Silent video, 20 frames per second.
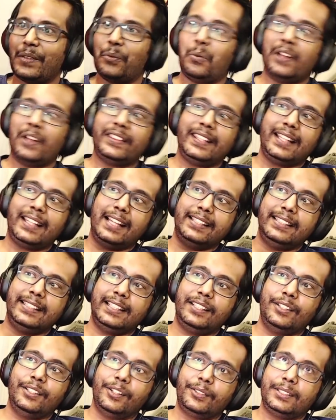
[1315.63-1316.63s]
One thing I
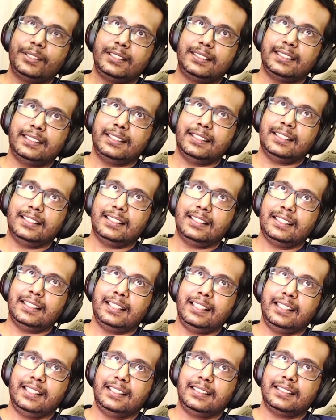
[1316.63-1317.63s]
did notice
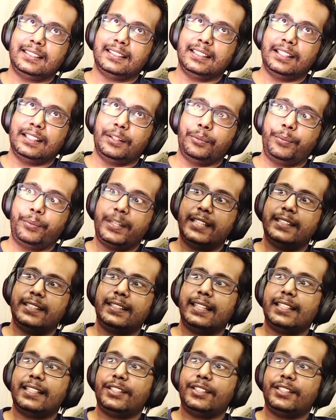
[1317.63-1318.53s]
is we didn't